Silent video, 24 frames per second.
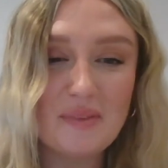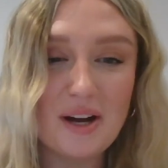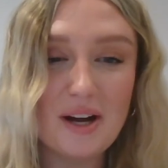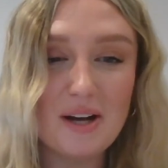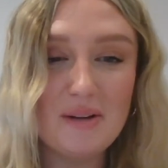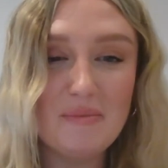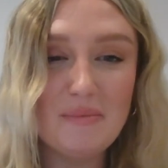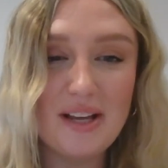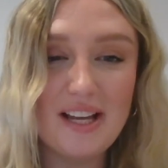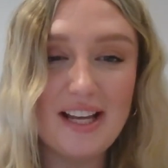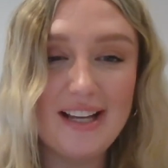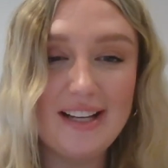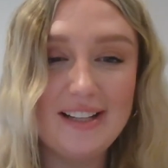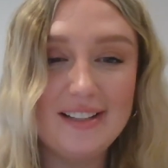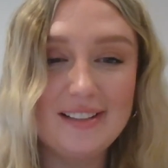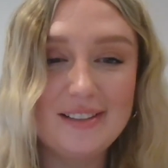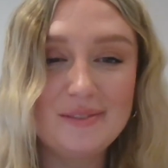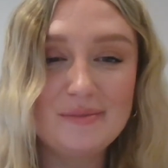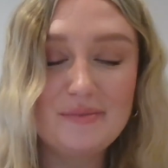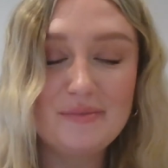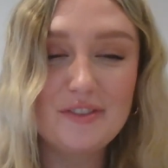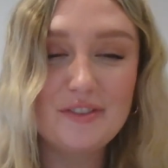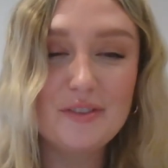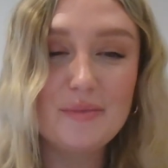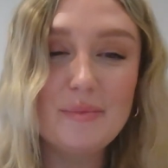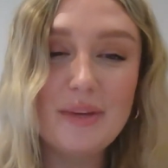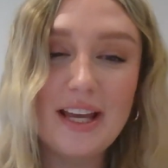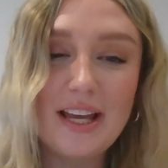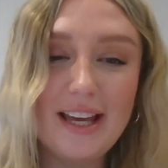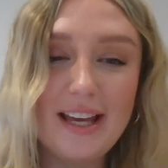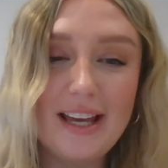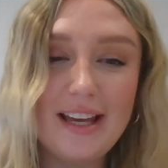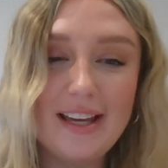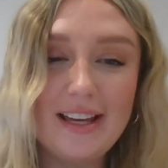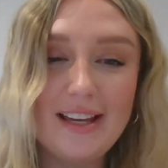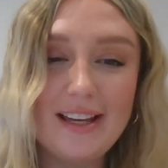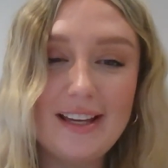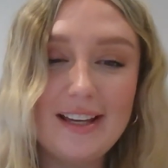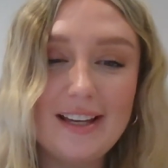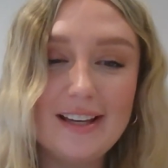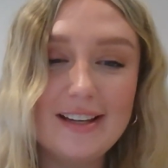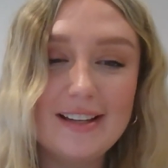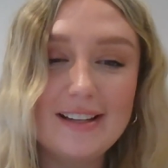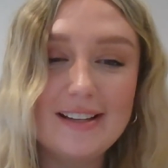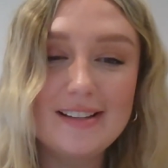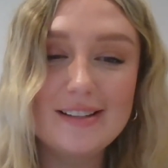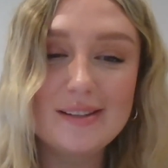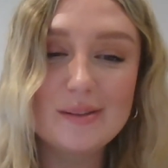I mean, for
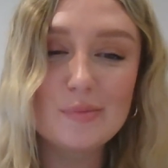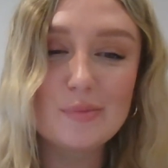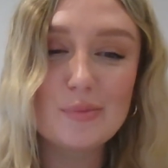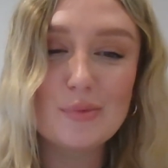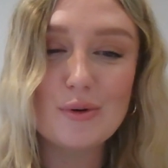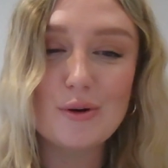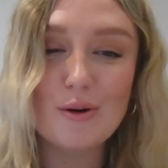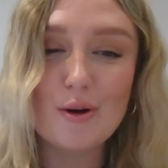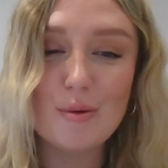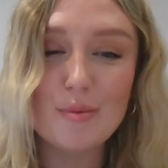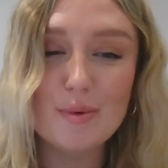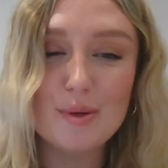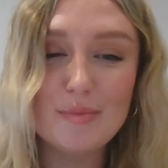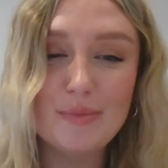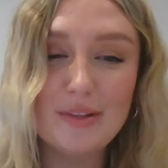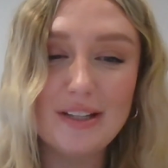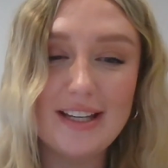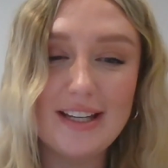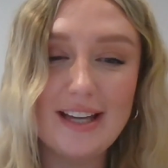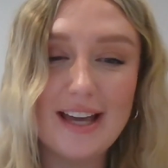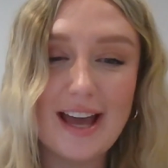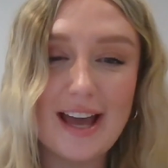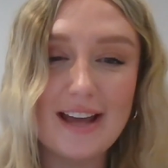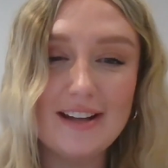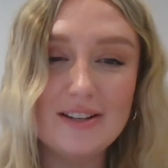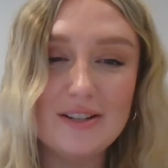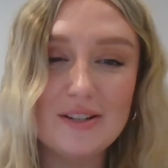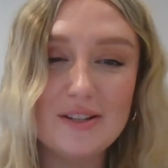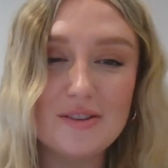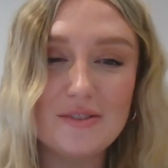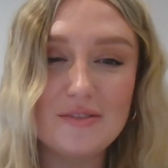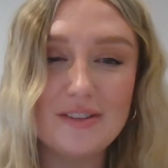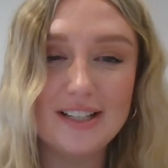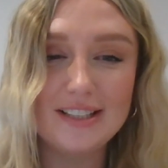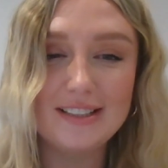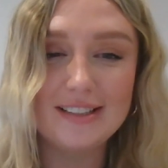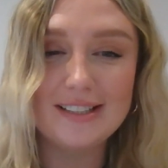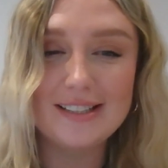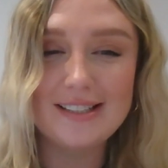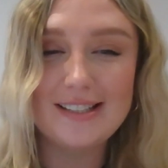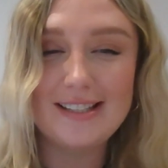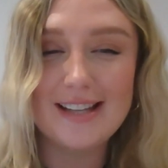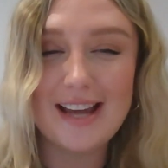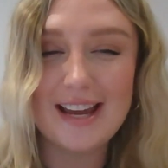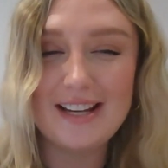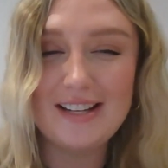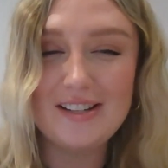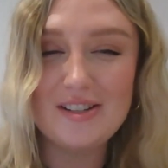me, it's probably entering the
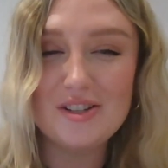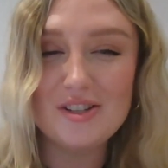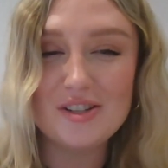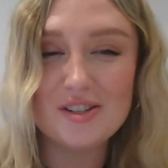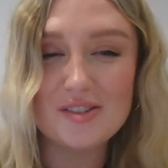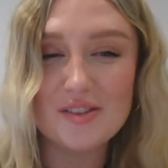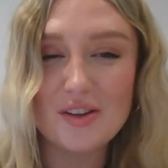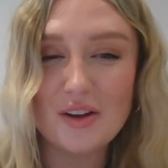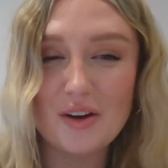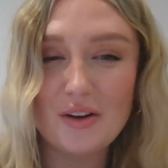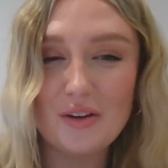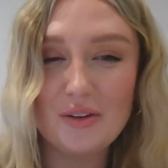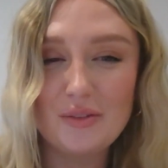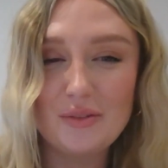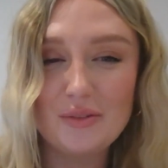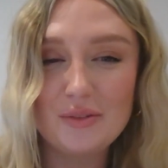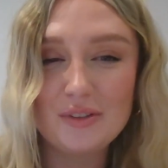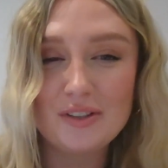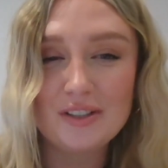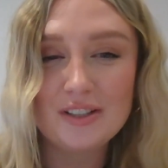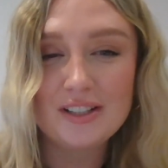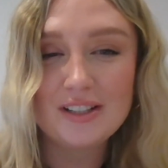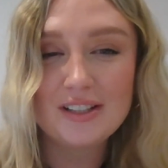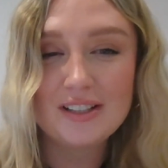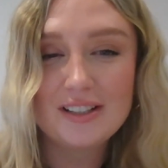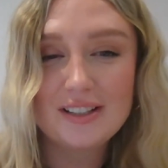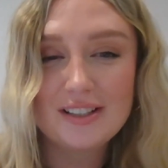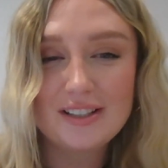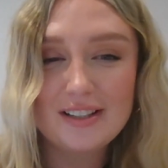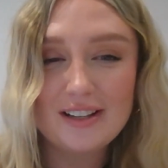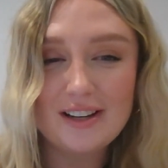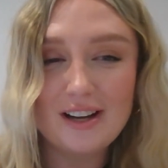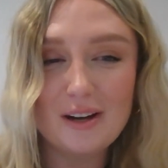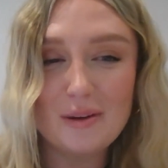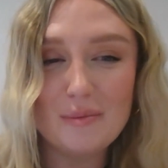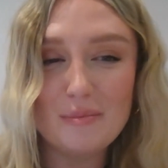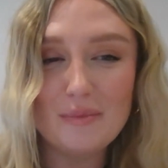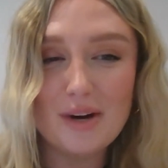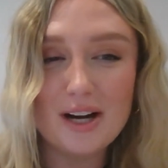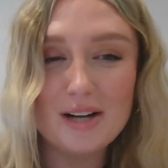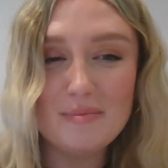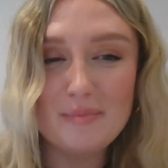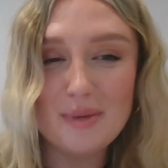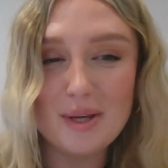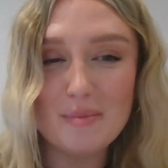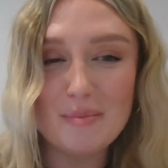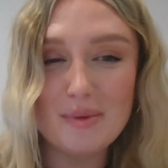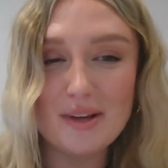danger zone. I might
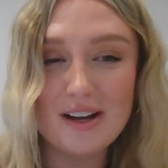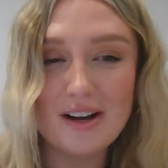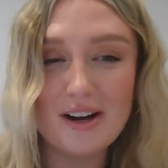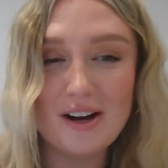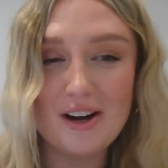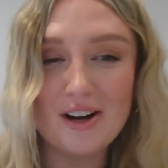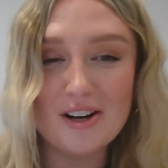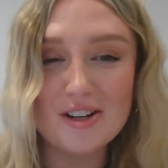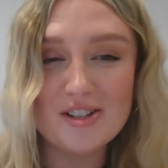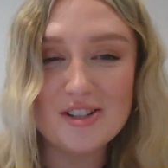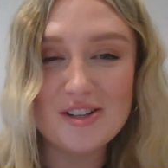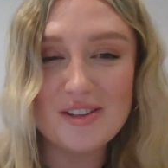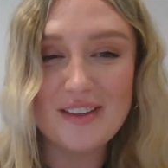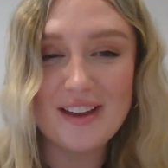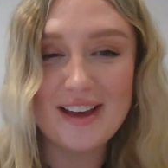be a bit harsh